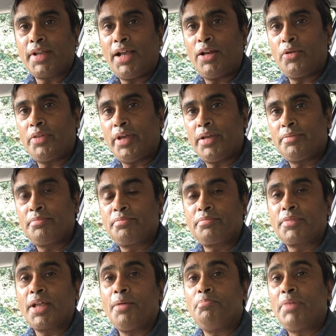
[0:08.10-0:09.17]
Hello there,
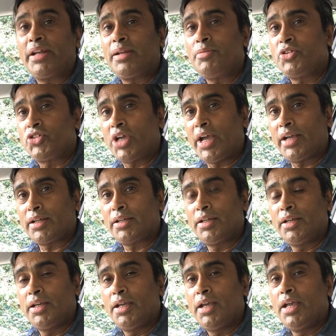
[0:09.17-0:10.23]
my name is Shaq.
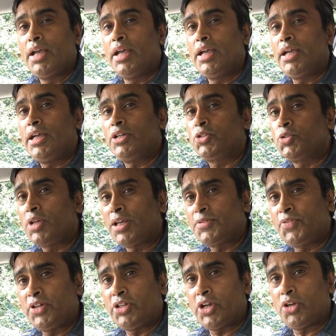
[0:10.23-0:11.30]
In today's
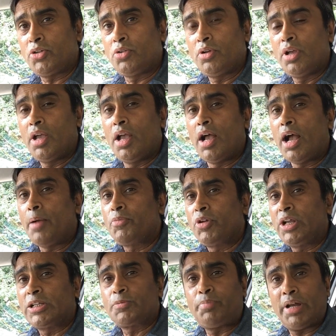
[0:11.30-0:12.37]
video, I'm
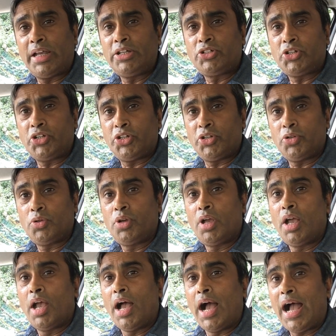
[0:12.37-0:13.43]
going to explain to you
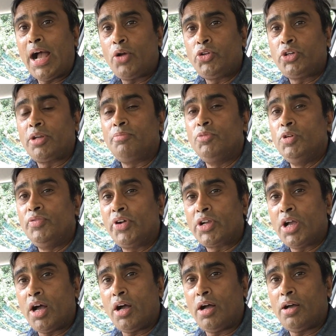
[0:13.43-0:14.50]
how you can move a
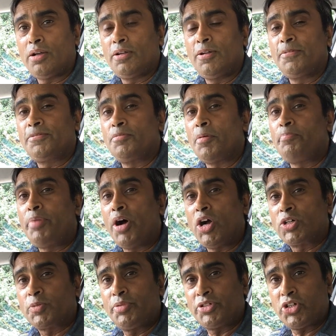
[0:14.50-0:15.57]
car from a
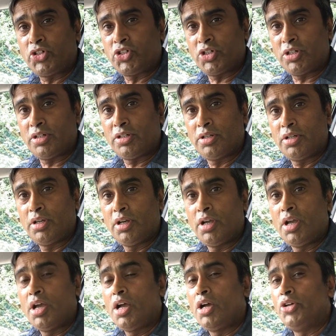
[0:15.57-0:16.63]
parked position,
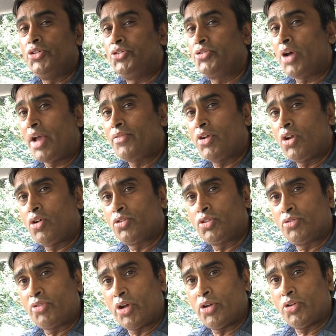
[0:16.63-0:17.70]
drive along
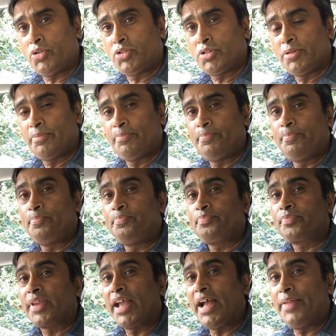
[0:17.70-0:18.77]
the road,
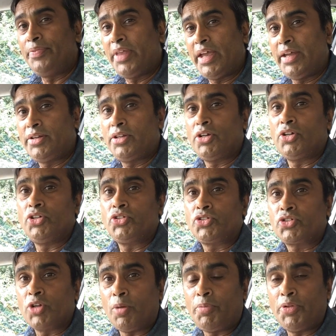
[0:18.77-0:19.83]
and then
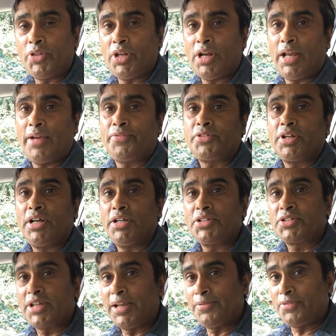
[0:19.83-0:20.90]
stop on the left
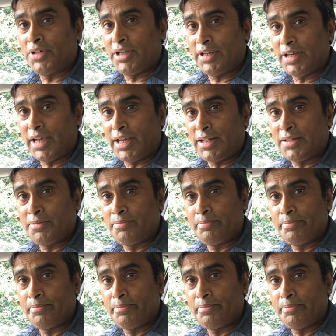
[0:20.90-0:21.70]
safely again.